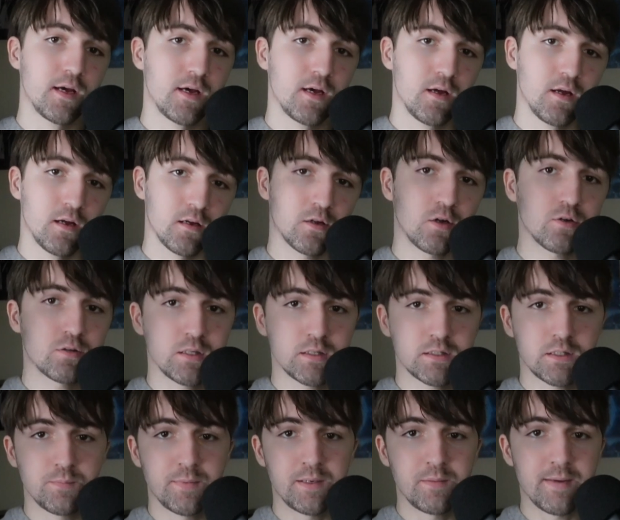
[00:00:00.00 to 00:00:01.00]
go click
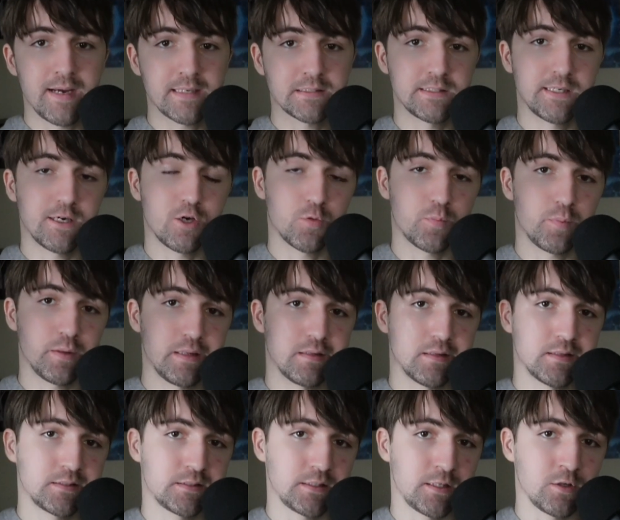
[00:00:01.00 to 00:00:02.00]
the Min-Maxing Health
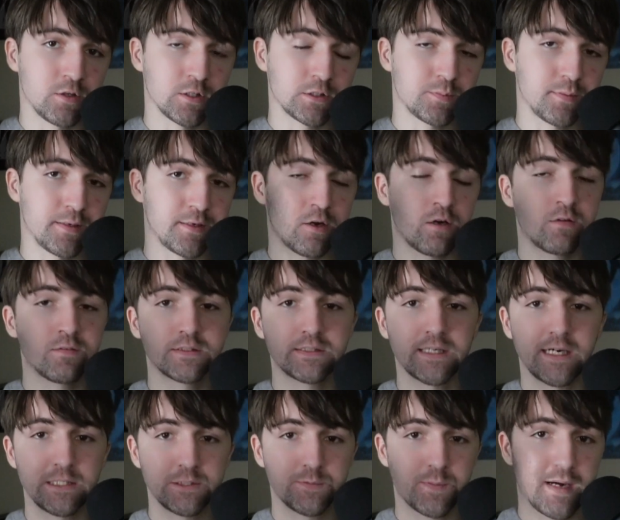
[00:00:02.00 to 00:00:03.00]
playlist. It'll explain all the
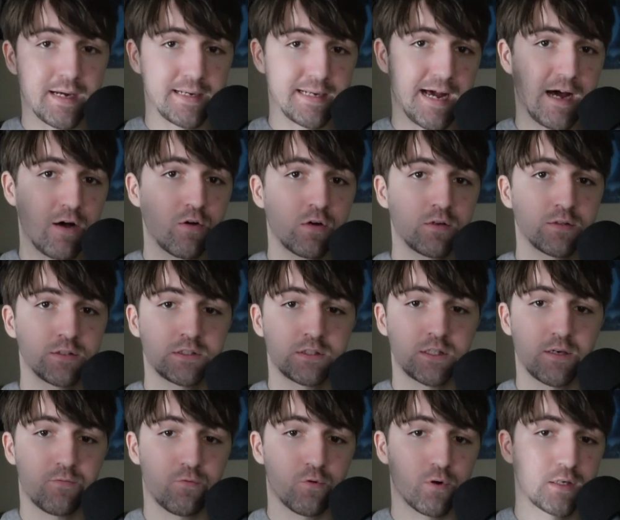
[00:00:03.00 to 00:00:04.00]
science behind how all this
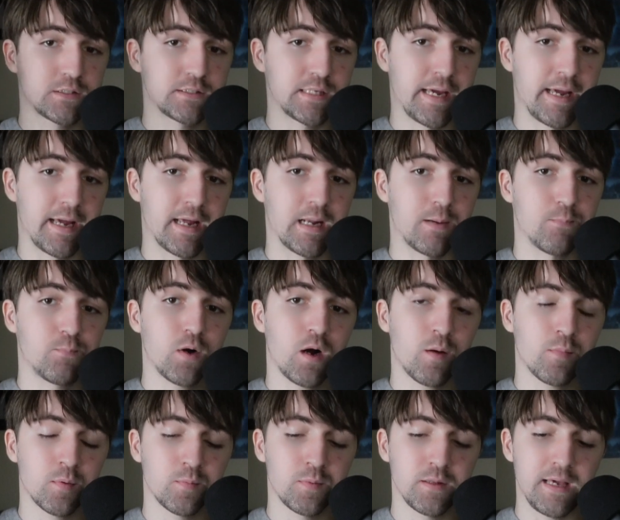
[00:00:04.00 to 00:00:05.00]
stuff works and
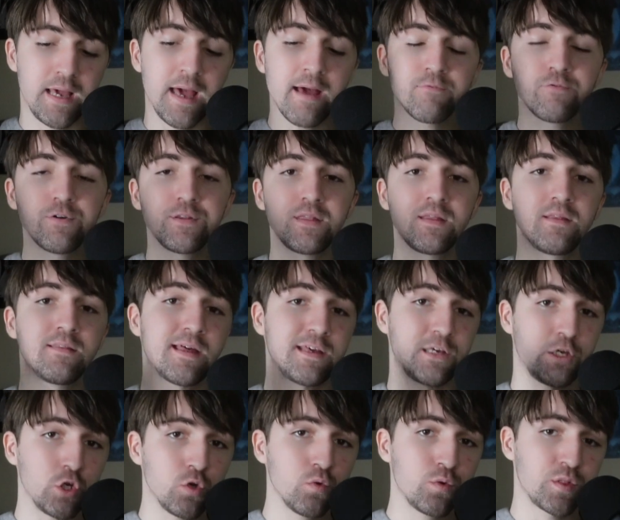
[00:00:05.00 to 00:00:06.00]
probably everything that
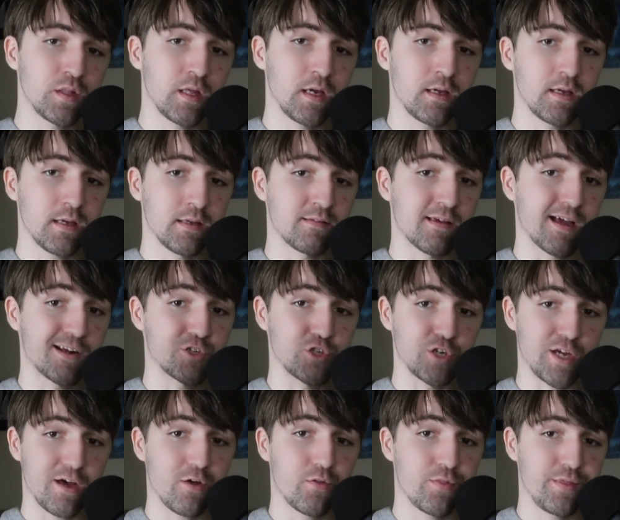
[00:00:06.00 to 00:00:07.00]
you think is actually
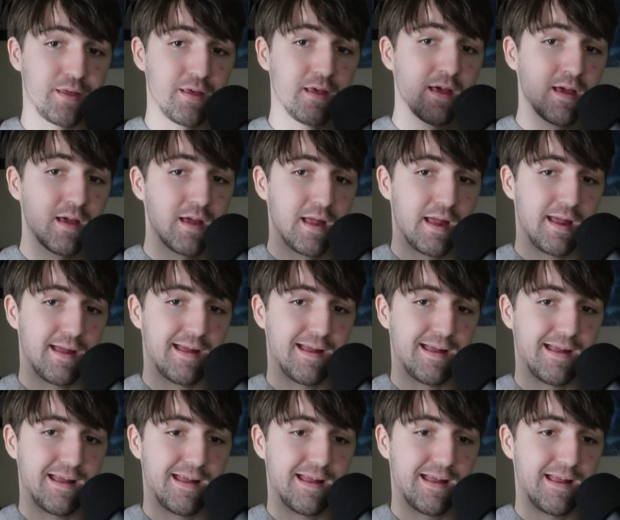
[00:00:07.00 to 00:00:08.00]
healthy
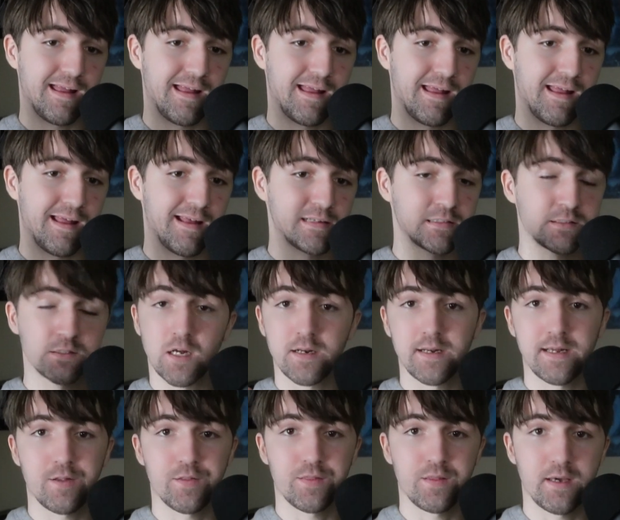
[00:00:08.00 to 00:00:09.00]
and is not
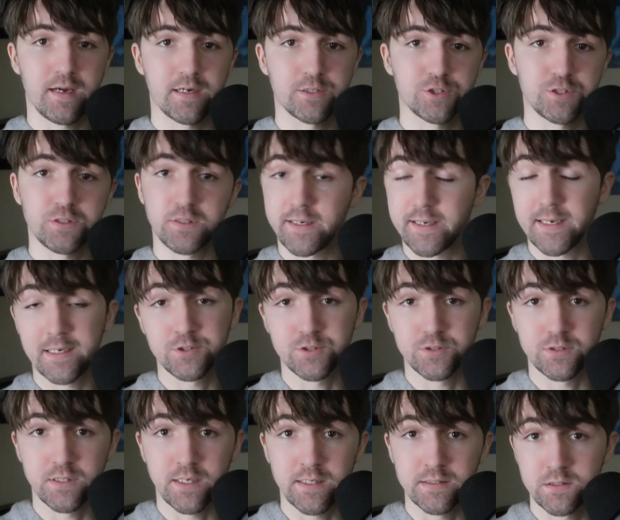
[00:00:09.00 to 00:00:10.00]
healthy, actually. Like
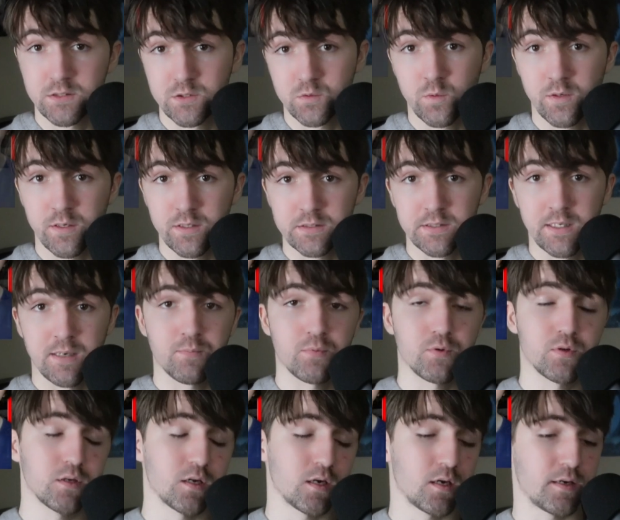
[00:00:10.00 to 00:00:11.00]
exercise is one example.
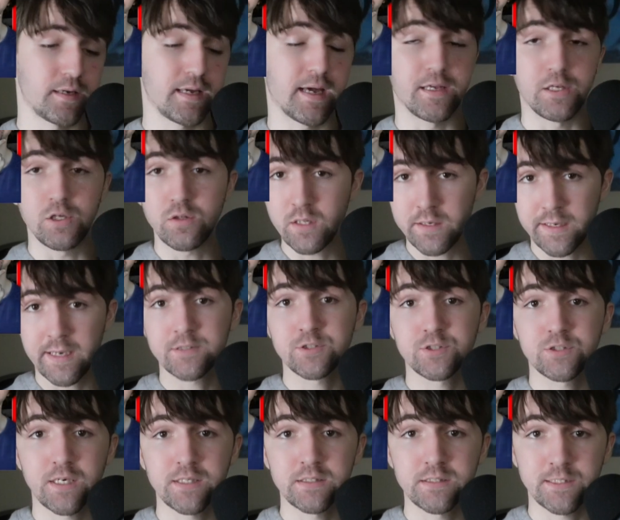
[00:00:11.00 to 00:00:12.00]
Yeah, you think
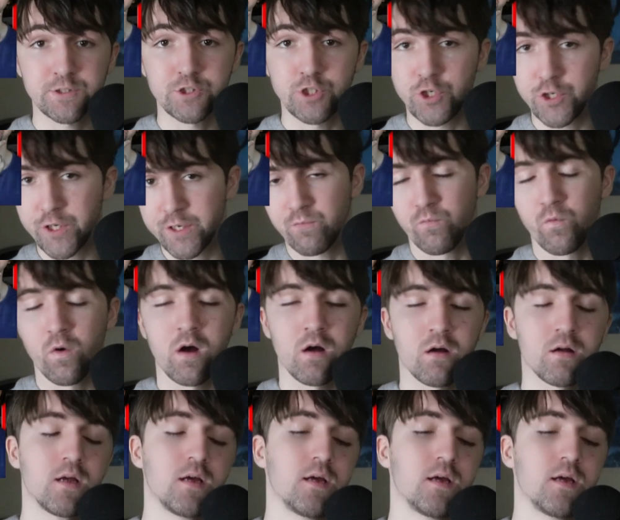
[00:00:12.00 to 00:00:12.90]
exercise is actually good? Wrong.